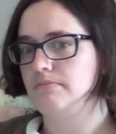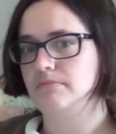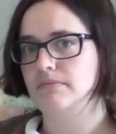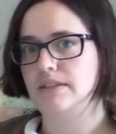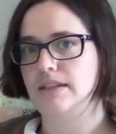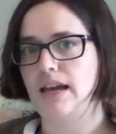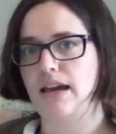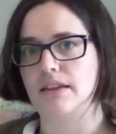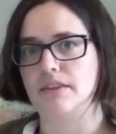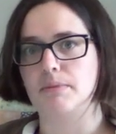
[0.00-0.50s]

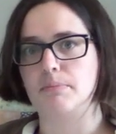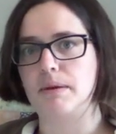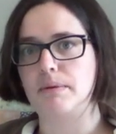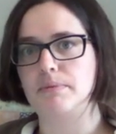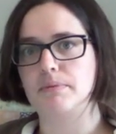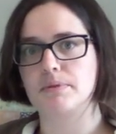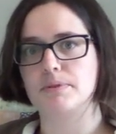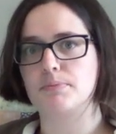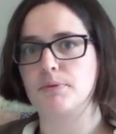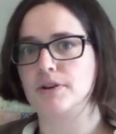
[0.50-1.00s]
yeah, the baby
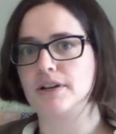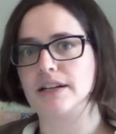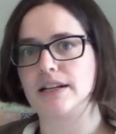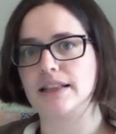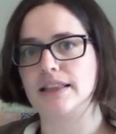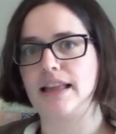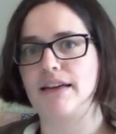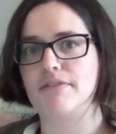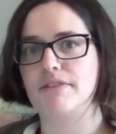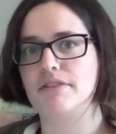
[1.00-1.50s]
was born at
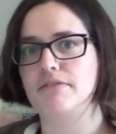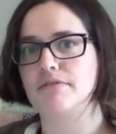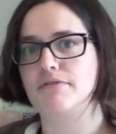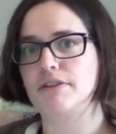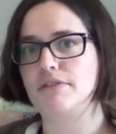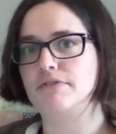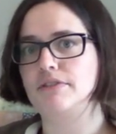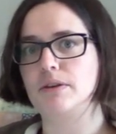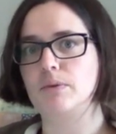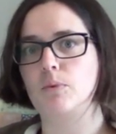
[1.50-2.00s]

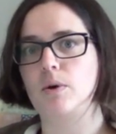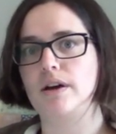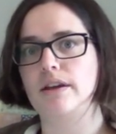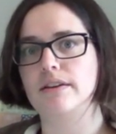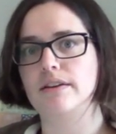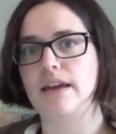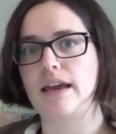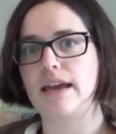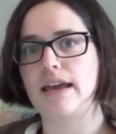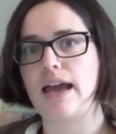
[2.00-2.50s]

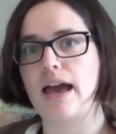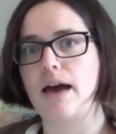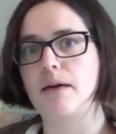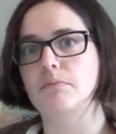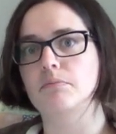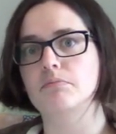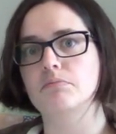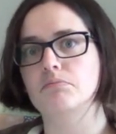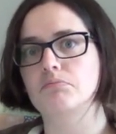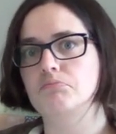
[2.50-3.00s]
11:51
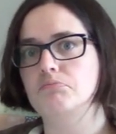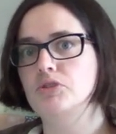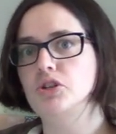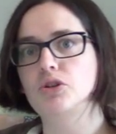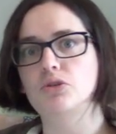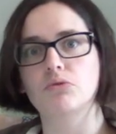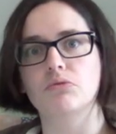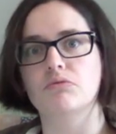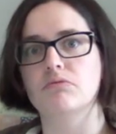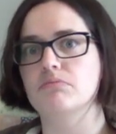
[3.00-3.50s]
a.m.,
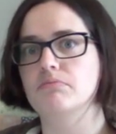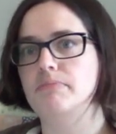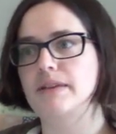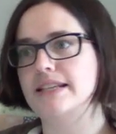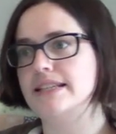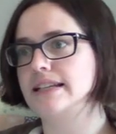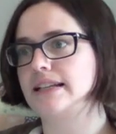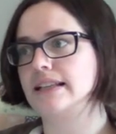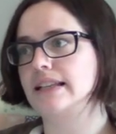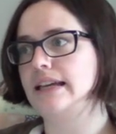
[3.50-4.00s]
noon,
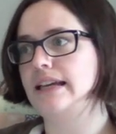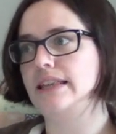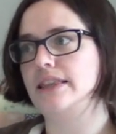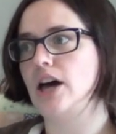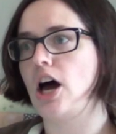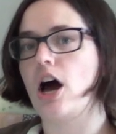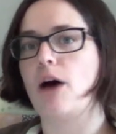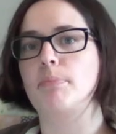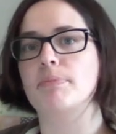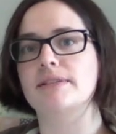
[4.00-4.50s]
basically the
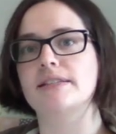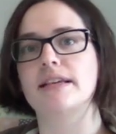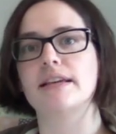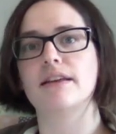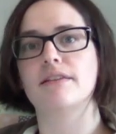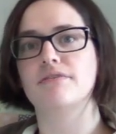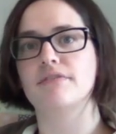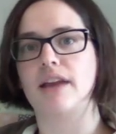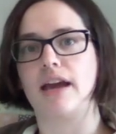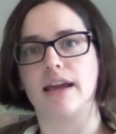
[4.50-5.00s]
opposite
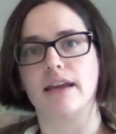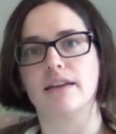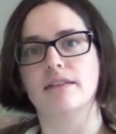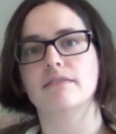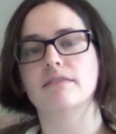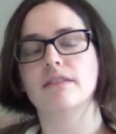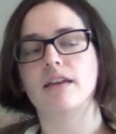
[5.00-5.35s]
of night.